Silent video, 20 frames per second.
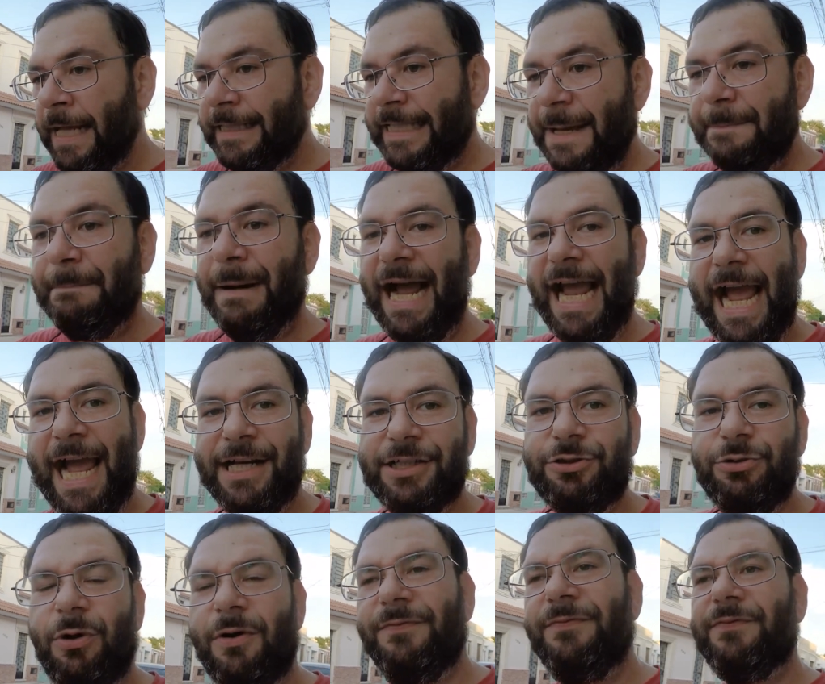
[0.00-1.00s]
that my
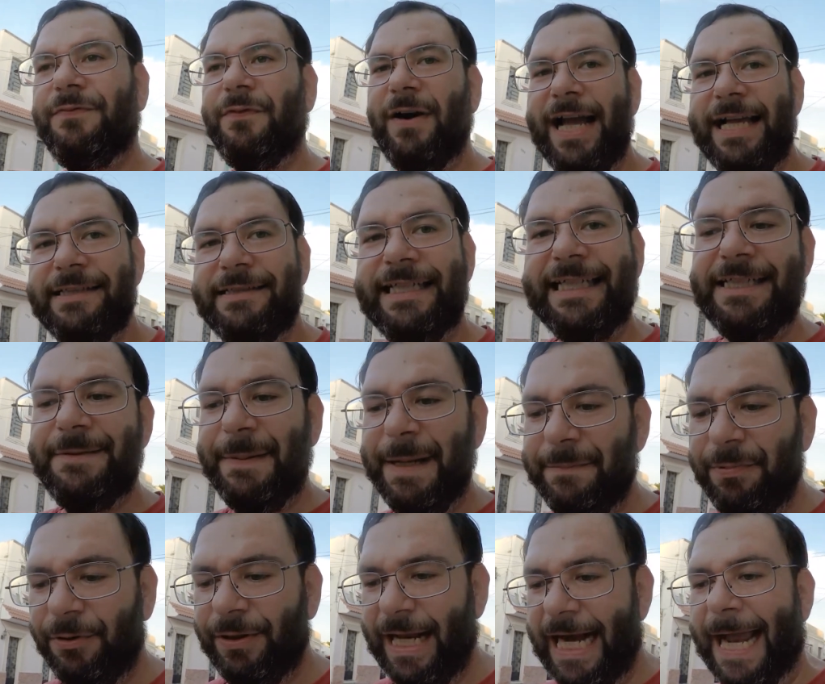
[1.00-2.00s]
actual friends these
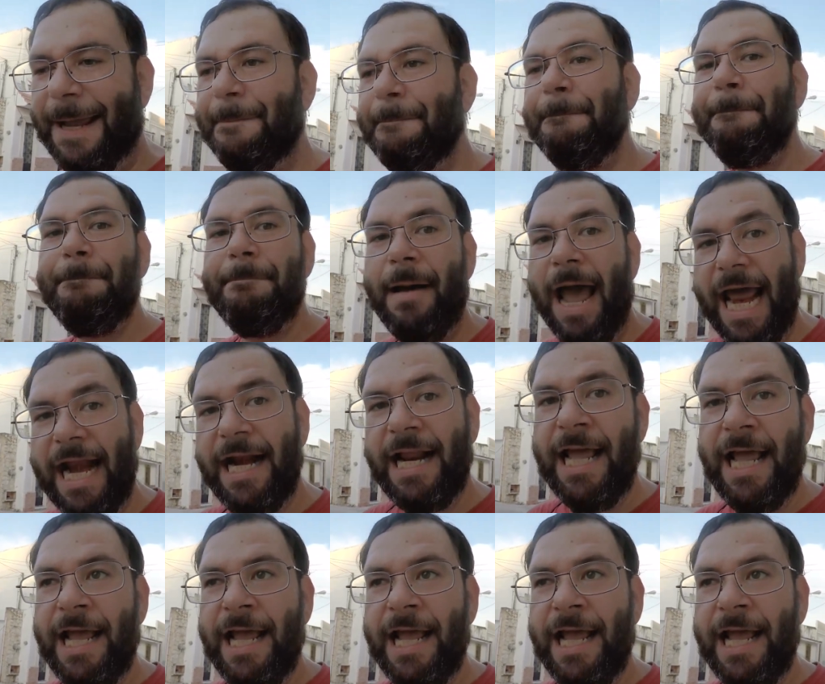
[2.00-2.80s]
people that i met